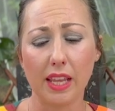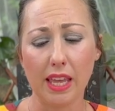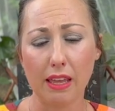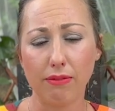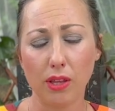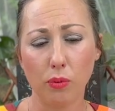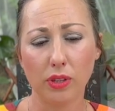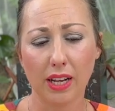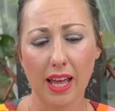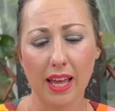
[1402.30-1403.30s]
If you
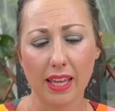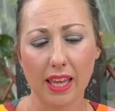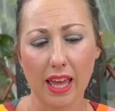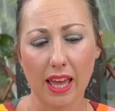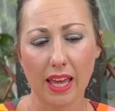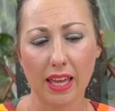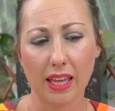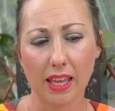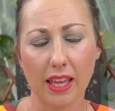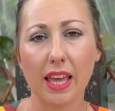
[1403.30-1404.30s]
would like
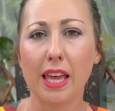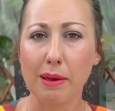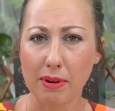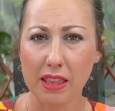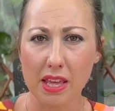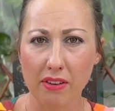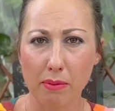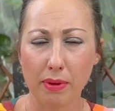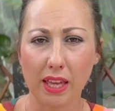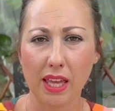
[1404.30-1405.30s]
a
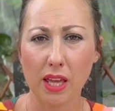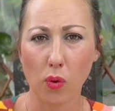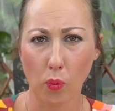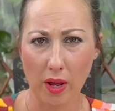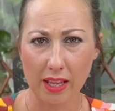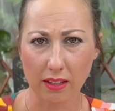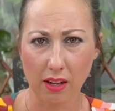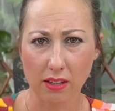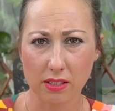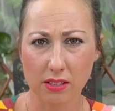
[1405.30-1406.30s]
hypnotherapy, weight
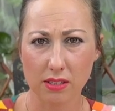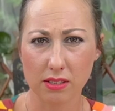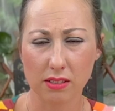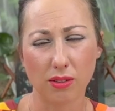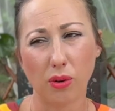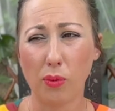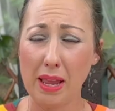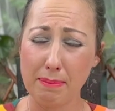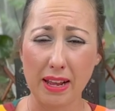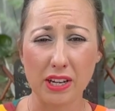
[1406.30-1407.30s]
loss or
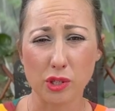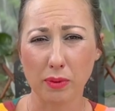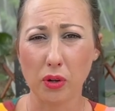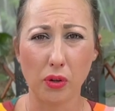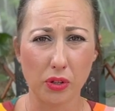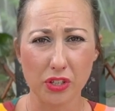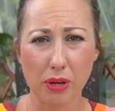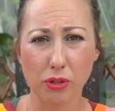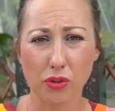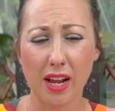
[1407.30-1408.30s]
weight management
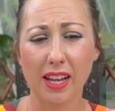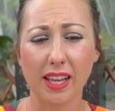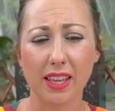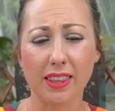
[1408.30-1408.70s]
audio track,